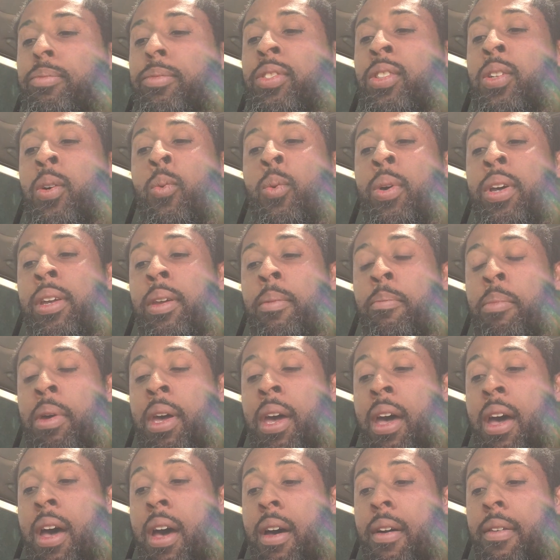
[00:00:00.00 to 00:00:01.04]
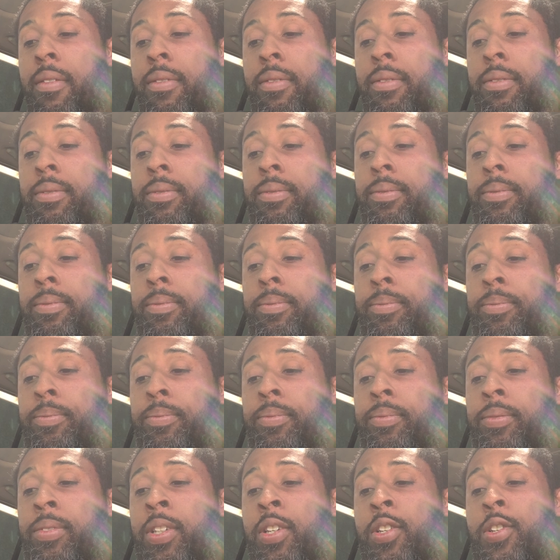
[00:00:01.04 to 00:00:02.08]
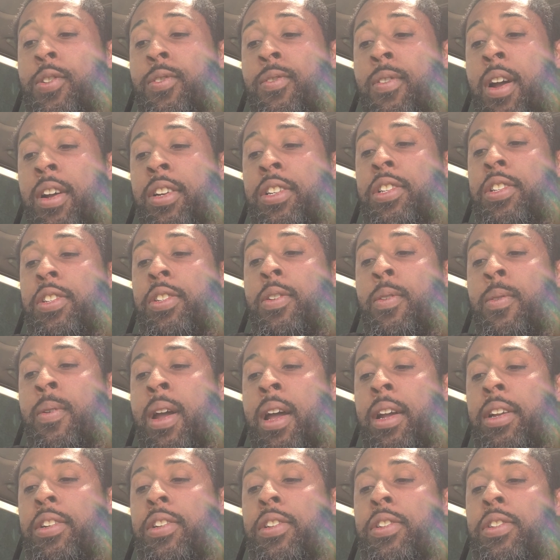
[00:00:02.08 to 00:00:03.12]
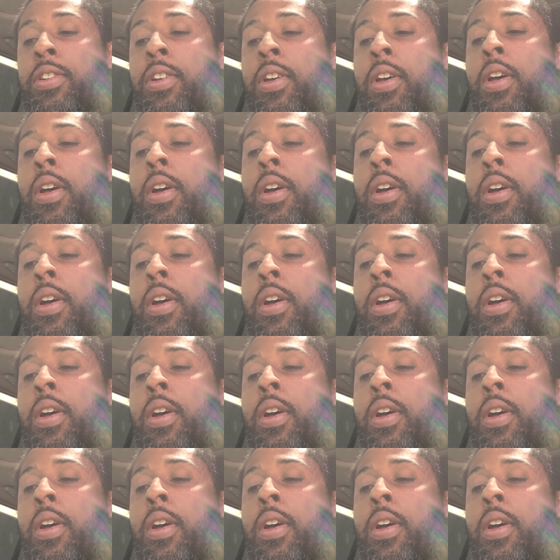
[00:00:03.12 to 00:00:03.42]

the wicked path, the instructions, directions.